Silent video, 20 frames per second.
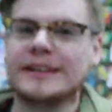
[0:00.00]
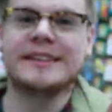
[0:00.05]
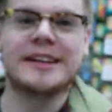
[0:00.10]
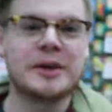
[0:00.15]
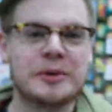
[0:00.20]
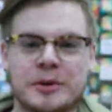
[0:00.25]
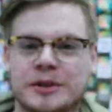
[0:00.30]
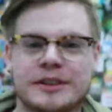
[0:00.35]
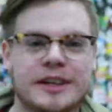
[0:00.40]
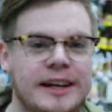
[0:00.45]
to
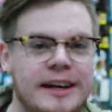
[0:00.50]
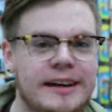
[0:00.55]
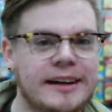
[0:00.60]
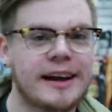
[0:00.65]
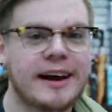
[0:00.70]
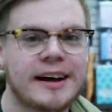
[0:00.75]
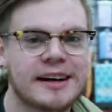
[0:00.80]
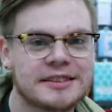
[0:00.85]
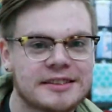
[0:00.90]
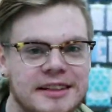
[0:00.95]
deal with today,
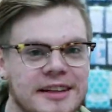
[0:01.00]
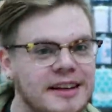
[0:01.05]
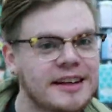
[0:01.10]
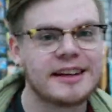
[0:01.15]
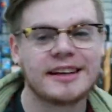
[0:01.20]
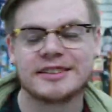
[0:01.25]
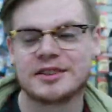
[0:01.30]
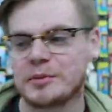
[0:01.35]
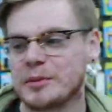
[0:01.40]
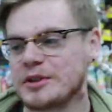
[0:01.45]
guys.
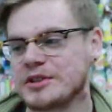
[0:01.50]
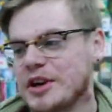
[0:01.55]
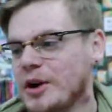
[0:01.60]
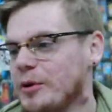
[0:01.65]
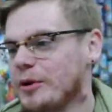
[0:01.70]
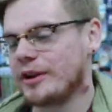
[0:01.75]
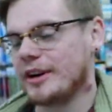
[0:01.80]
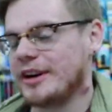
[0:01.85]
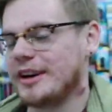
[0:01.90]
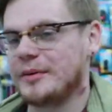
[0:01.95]
Something's
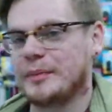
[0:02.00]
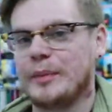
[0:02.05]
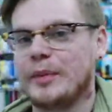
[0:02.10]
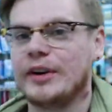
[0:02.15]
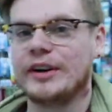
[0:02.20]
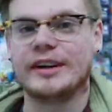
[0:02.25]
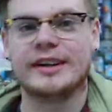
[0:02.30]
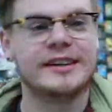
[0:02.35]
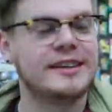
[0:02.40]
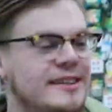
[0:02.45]
going on,
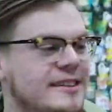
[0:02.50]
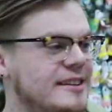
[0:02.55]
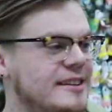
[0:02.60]
but